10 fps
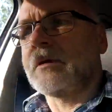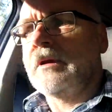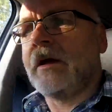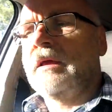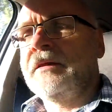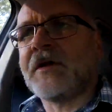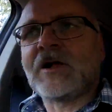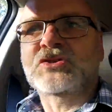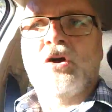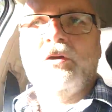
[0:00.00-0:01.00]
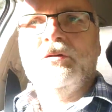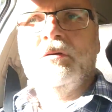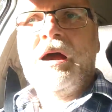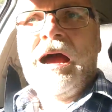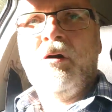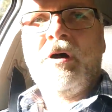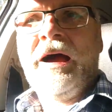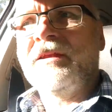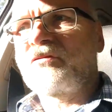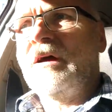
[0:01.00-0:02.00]
And I'll show you how
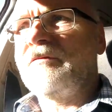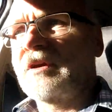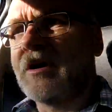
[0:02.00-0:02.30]
I drive the